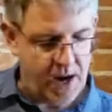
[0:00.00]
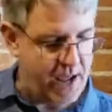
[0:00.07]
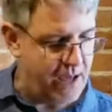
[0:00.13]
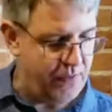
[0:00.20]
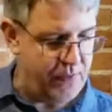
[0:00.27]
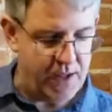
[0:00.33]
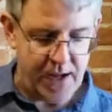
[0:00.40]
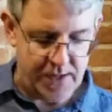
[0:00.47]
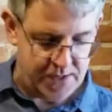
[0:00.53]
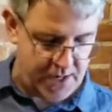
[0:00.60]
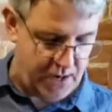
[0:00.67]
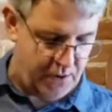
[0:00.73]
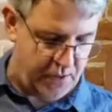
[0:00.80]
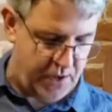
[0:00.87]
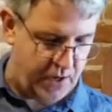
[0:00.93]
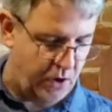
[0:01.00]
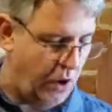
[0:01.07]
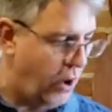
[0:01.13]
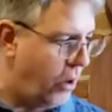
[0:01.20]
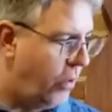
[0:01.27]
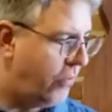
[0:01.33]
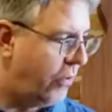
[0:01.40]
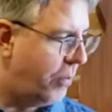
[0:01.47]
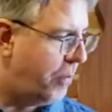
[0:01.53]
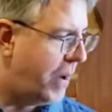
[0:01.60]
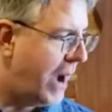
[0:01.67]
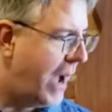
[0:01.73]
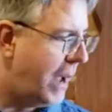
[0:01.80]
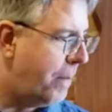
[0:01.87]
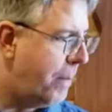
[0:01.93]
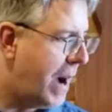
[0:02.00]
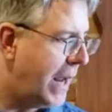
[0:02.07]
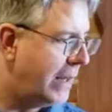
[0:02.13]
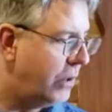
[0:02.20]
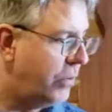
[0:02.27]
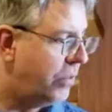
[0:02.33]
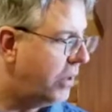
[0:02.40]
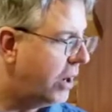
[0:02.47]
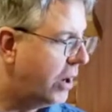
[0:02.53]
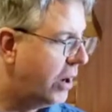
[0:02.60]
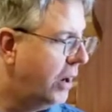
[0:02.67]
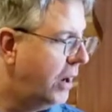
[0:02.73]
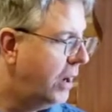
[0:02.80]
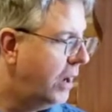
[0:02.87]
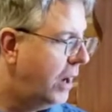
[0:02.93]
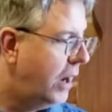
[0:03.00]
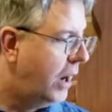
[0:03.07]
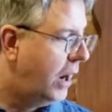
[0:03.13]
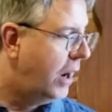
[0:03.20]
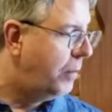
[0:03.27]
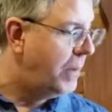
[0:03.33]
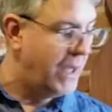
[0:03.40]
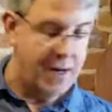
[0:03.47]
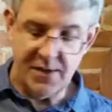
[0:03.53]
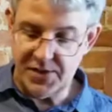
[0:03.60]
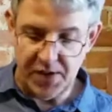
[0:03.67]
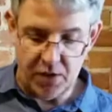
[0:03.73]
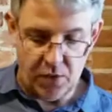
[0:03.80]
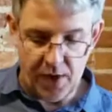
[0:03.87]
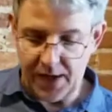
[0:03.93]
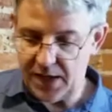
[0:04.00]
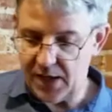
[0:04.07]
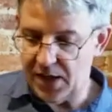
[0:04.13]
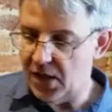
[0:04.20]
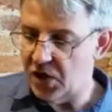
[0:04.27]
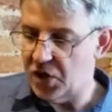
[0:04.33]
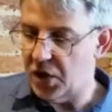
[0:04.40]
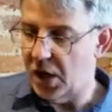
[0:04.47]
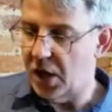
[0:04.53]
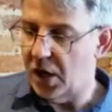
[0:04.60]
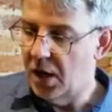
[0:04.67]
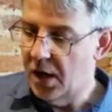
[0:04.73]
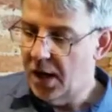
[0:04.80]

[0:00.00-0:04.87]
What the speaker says: Had the entire thing gone over by my luthier. It is in great condition.